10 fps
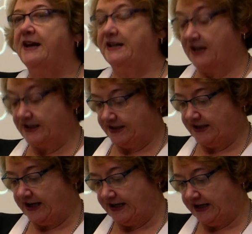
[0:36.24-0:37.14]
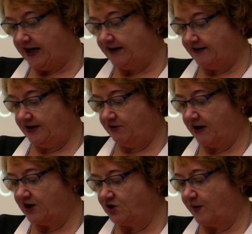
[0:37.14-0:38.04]
In 1988, he
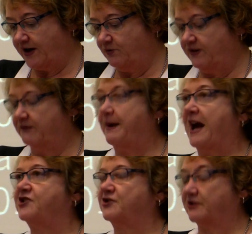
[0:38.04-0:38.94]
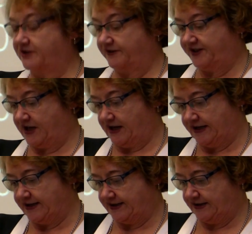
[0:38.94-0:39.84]
graduated with a Bachelor's of
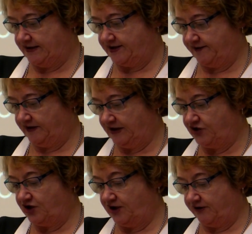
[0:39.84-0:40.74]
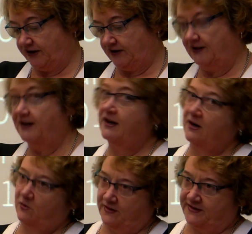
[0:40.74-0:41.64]
Science in Civil Engineering
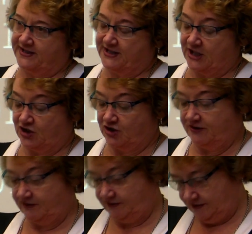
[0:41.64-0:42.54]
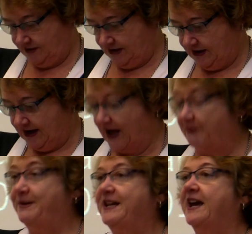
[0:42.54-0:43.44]
with distinction,
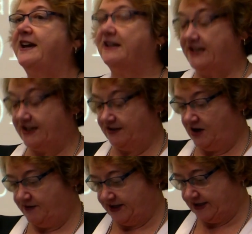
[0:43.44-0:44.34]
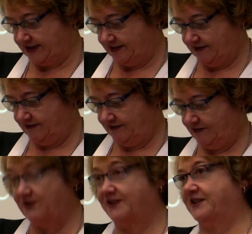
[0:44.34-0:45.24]
a BA in Economics
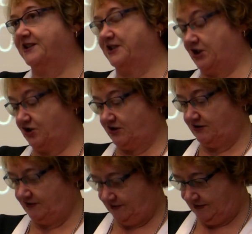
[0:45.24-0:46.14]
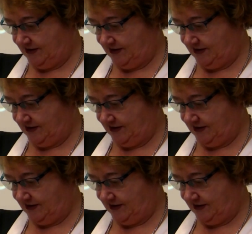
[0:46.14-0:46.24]
with distinction,